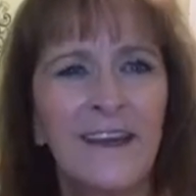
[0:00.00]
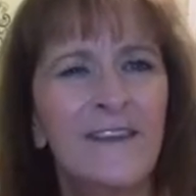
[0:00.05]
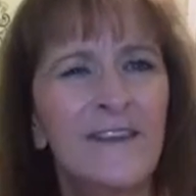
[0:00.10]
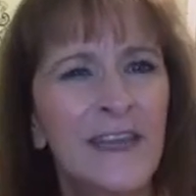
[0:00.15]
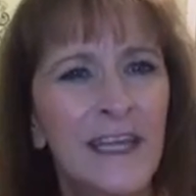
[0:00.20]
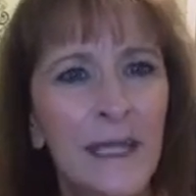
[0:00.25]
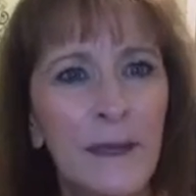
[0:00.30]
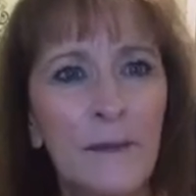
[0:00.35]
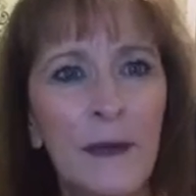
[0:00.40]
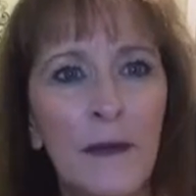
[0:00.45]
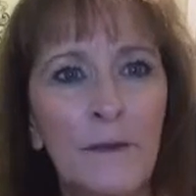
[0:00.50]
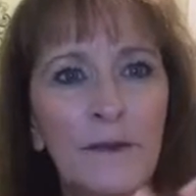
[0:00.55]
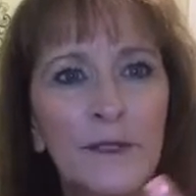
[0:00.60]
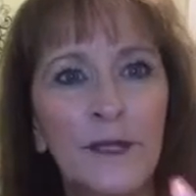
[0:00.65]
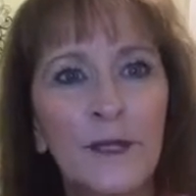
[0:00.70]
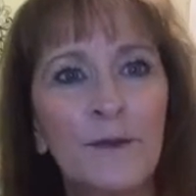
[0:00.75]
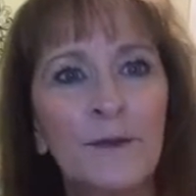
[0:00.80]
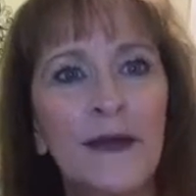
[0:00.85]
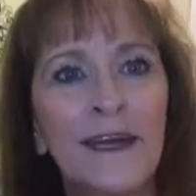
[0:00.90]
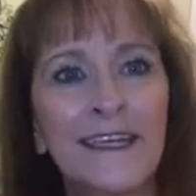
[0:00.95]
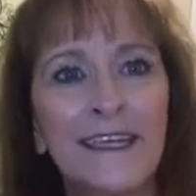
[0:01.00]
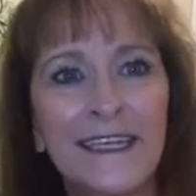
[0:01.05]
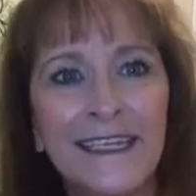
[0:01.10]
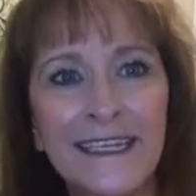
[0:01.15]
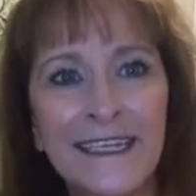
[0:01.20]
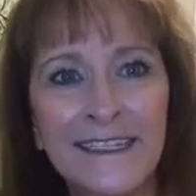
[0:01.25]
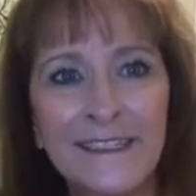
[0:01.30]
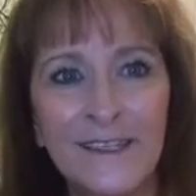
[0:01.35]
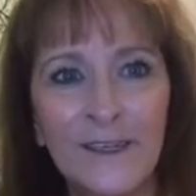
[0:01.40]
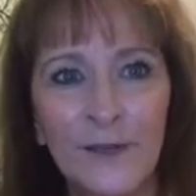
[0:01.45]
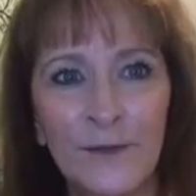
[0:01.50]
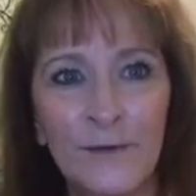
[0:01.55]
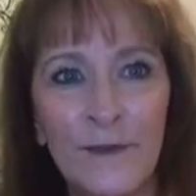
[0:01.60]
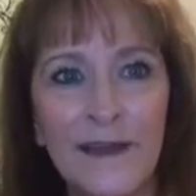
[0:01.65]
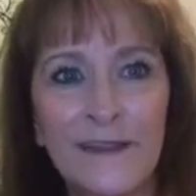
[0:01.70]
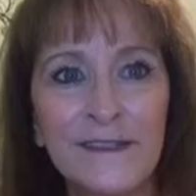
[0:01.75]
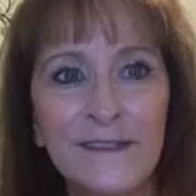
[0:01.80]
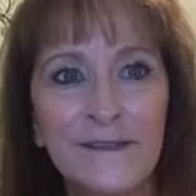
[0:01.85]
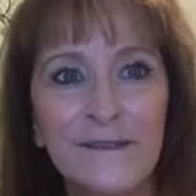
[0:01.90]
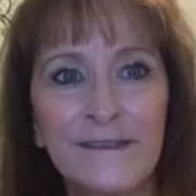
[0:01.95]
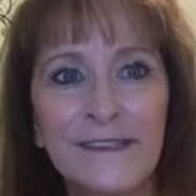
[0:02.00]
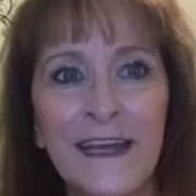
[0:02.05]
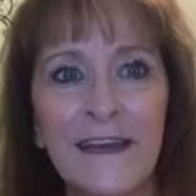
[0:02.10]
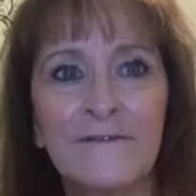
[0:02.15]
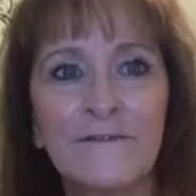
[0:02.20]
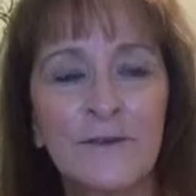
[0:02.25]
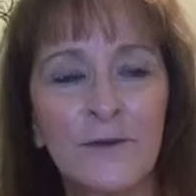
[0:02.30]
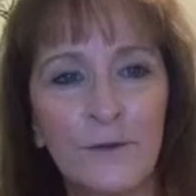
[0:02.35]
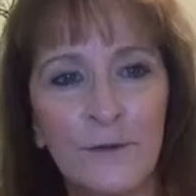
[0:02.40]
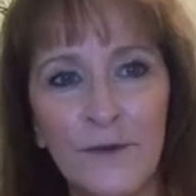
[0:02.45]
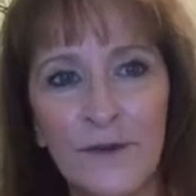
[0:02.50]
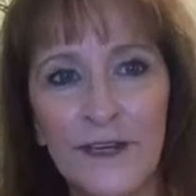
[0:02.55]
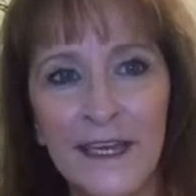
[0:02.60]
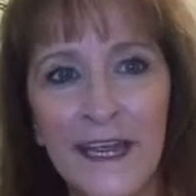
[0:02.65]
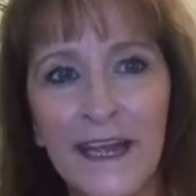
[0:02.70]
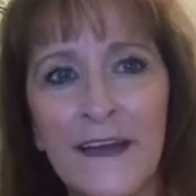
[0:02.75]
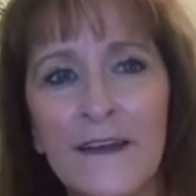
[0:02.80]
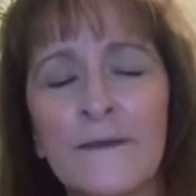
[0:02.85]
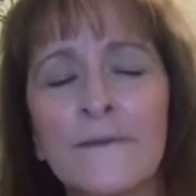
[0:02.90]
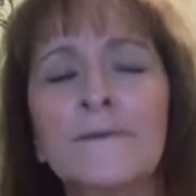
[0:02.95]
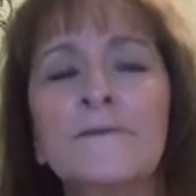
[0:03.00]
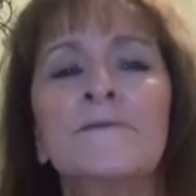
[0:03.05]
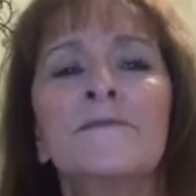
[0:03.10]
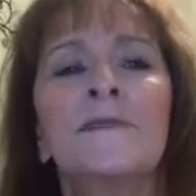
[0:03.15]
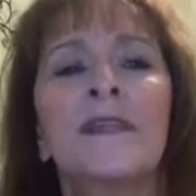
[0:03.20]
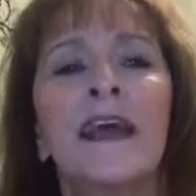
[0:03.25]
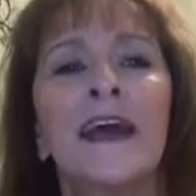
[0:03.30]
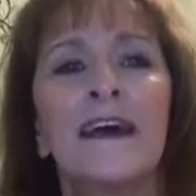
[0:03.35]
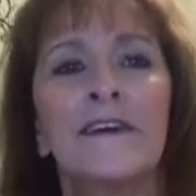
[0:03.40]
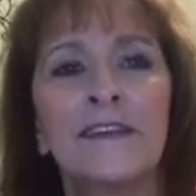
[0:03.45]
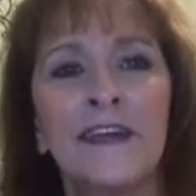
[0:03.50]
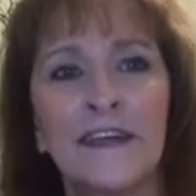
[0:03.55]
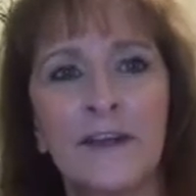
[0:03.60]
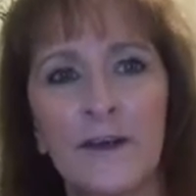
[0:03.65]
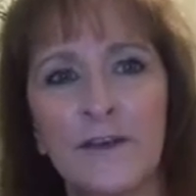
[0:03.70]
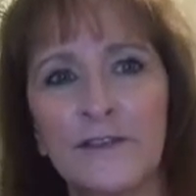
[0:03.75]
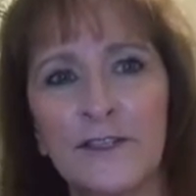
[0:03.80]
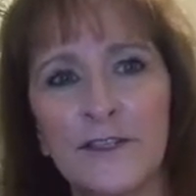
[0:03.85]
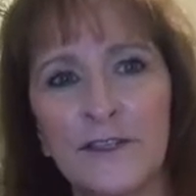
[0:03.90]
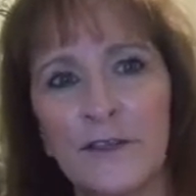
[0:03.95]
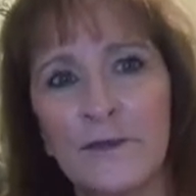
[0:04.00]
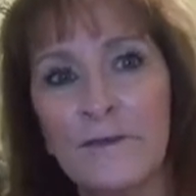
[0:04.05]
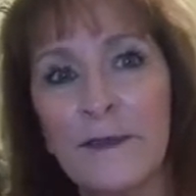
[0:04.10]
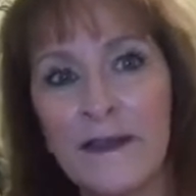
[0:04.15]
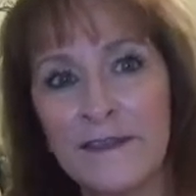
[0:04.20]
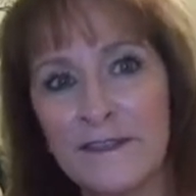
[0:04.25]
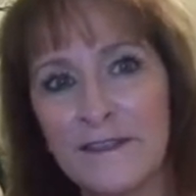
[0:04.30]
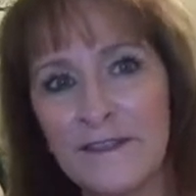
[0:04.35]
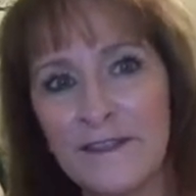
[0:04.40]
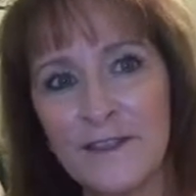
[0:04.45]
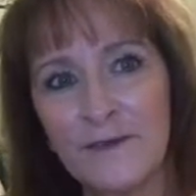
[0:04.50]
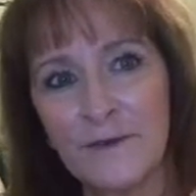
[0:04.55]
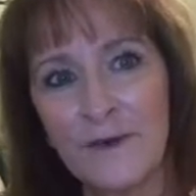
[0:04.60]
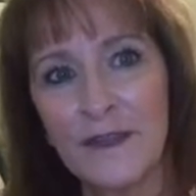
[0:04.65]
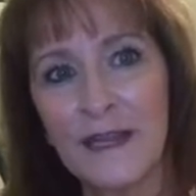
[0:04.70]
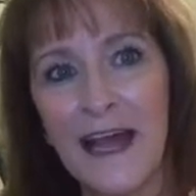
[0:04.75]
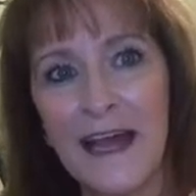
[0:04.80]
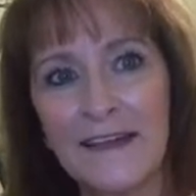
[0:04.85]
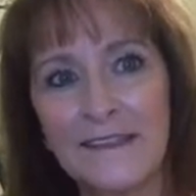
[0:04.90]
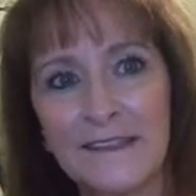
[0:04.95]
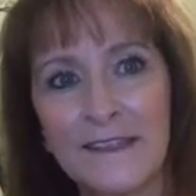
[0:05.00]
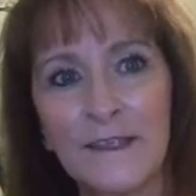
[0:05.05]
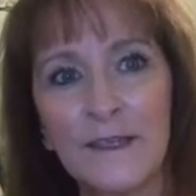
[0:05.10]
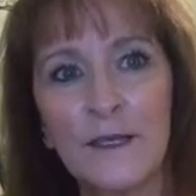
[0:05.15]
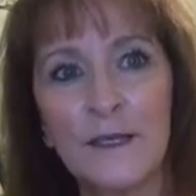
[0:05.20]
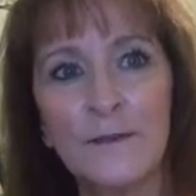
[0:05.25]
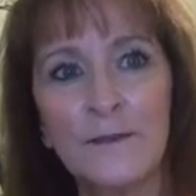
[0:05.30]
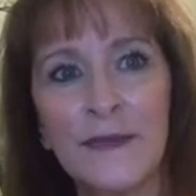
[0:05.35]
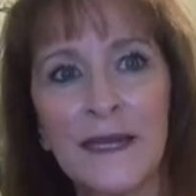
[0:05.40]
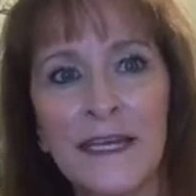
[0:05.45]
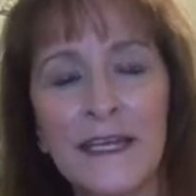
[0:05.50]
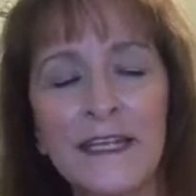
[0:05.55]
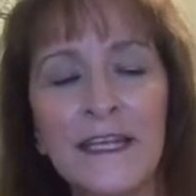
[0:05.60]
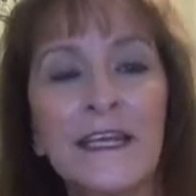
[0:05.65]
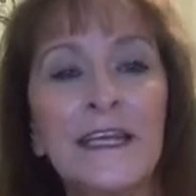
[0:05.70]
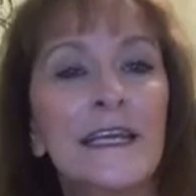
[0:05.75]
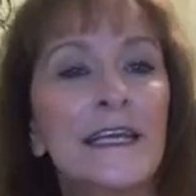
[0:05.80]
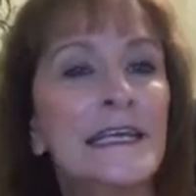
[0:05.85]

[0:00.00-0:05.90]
Think about when you apply heat to your muscles after a workout, how that causes your muscles to relax a little bit.